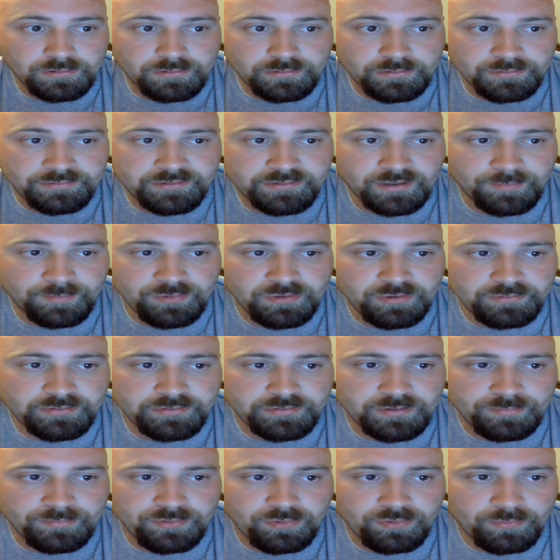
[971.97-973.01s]

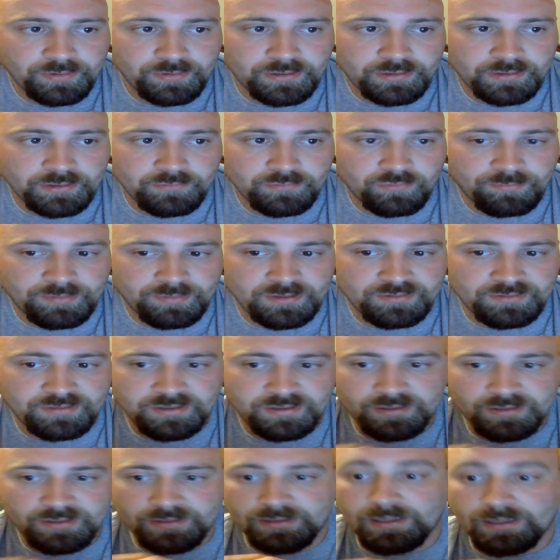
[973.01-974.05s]
WWE would be
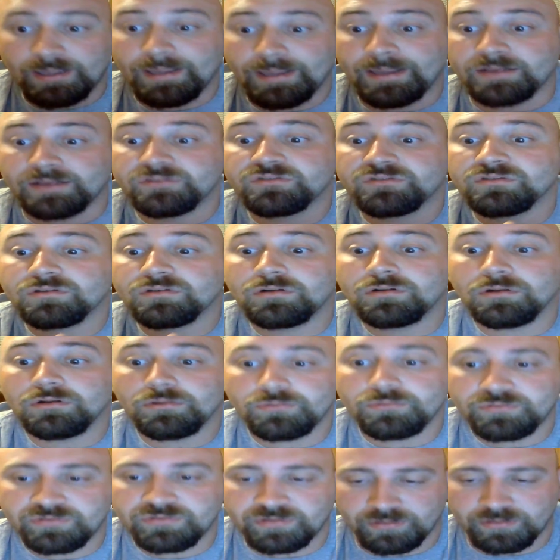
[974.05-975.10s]
the
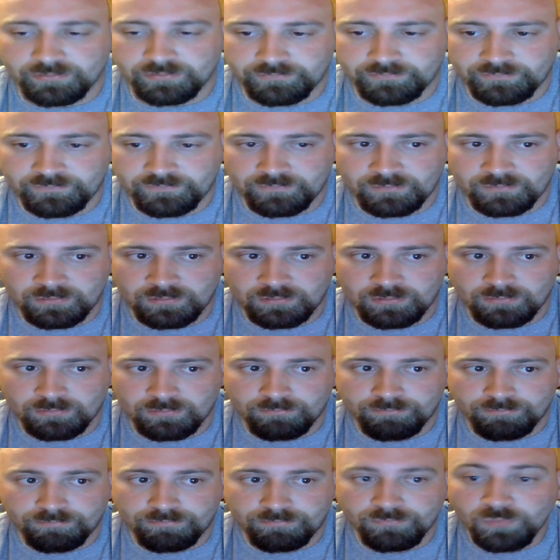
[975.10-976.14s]
exclusive
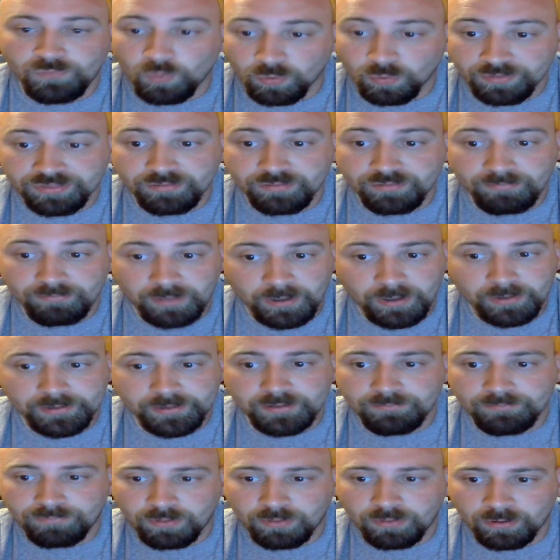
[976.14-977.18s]
North
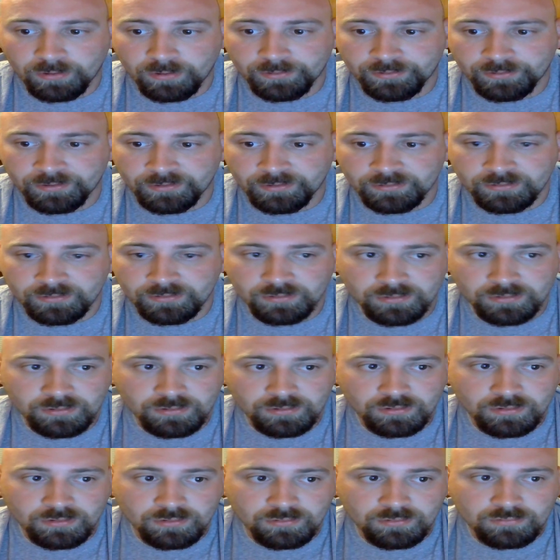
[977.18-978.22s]
American partner
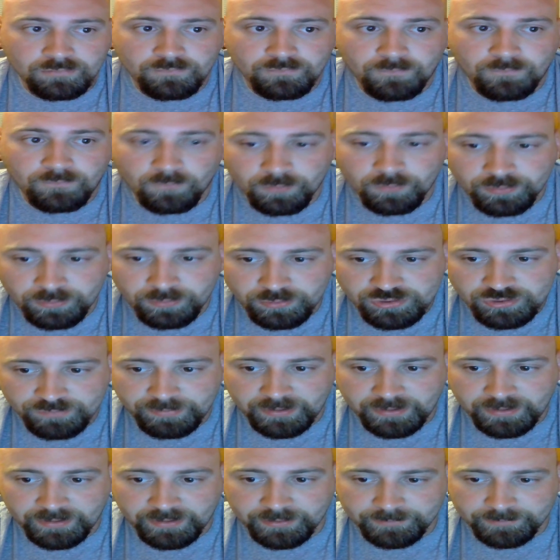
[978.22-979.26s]
for New
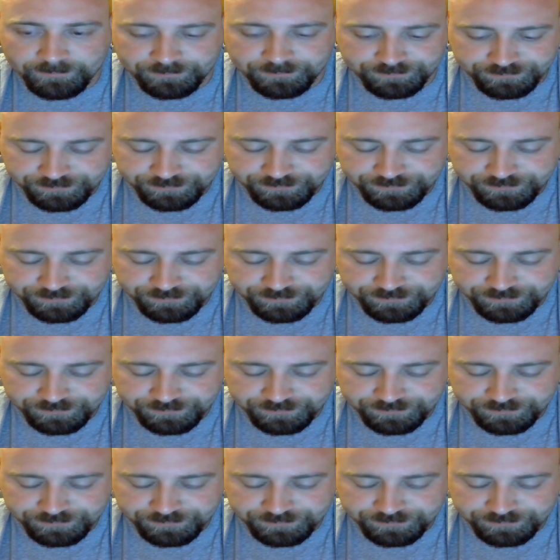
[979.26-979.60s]
Japan.